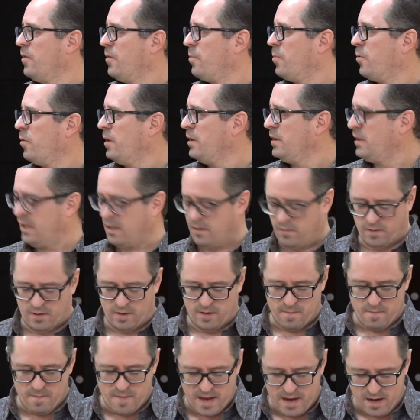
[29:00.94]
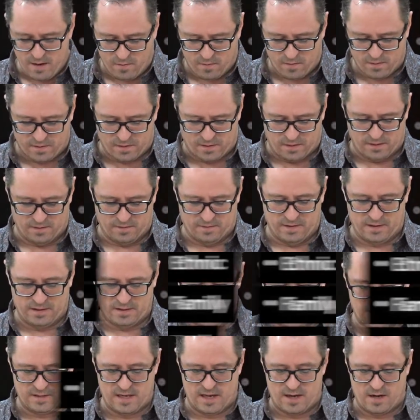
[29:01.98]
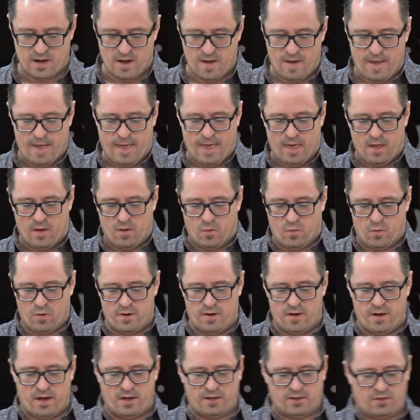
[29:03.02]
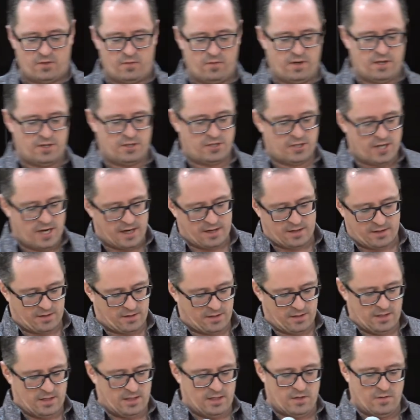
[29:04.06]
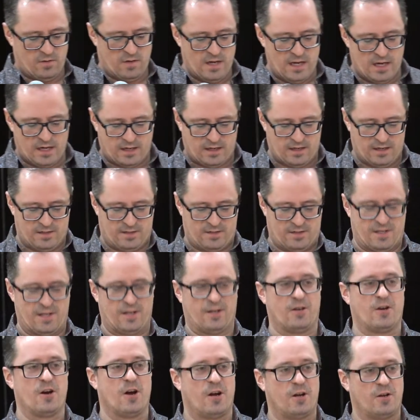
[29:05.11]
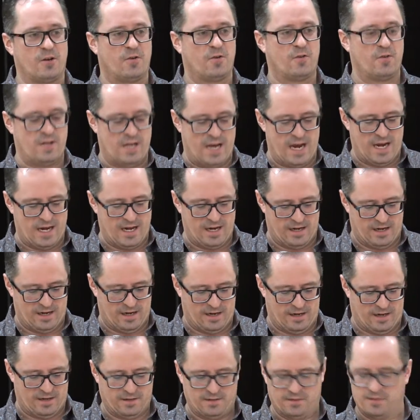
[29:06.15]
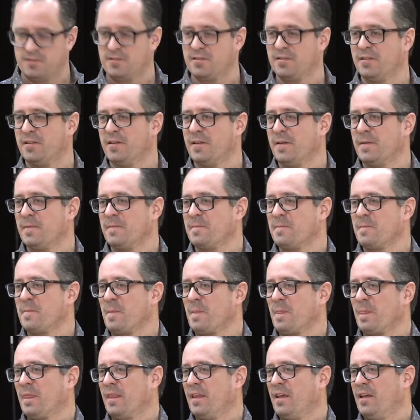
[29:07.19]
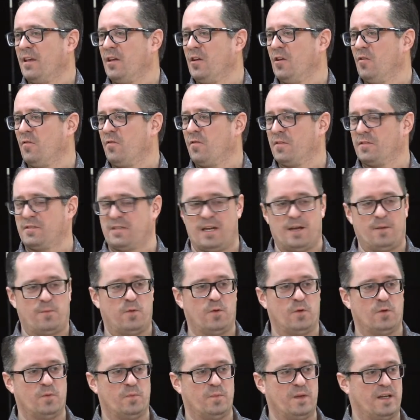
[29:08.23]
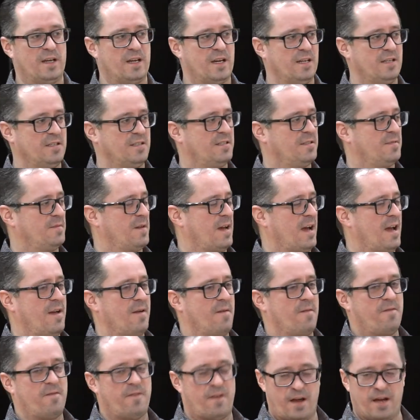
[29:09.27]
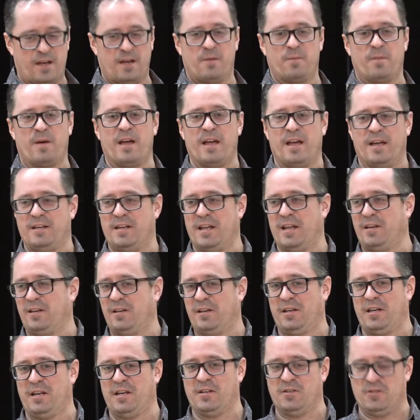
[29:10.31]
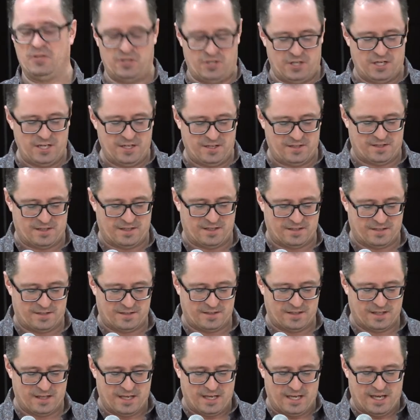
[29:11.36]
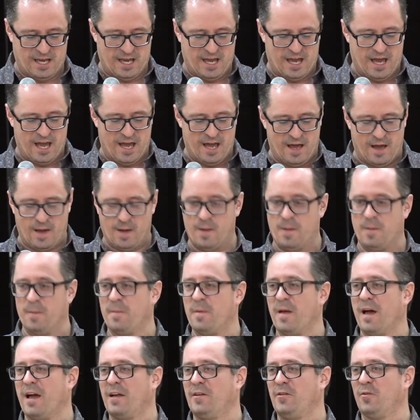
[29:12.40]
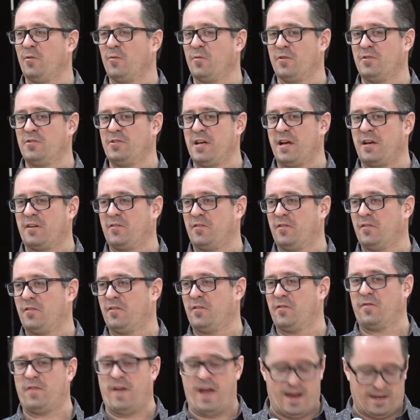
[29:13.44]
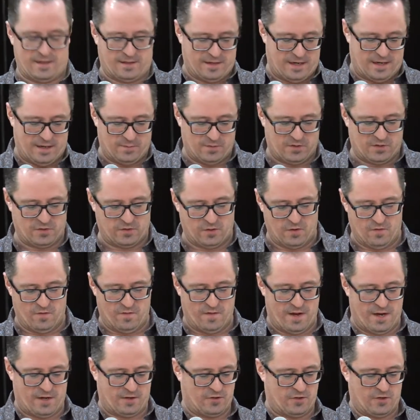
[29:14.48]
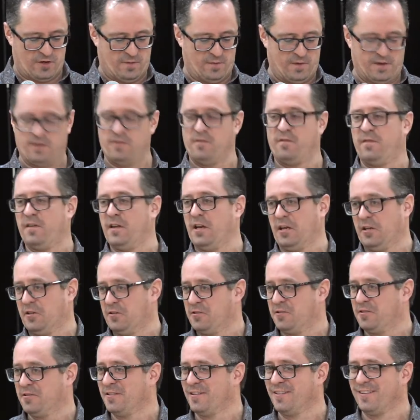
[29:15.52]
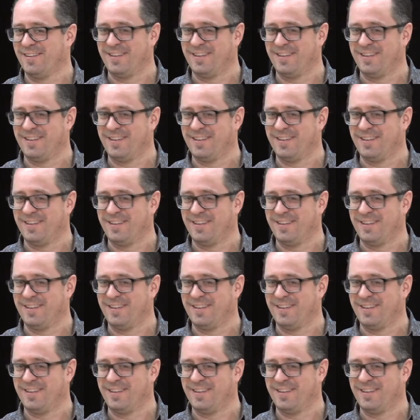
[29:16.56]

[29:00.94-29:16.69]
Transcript: the point that I want to make with all of this is that we're not to reject the uniqueness that God created in us. You know, for example, because I find my identity in Jesus, I don't reject the fact that I'm Slovak, German, and Finnish.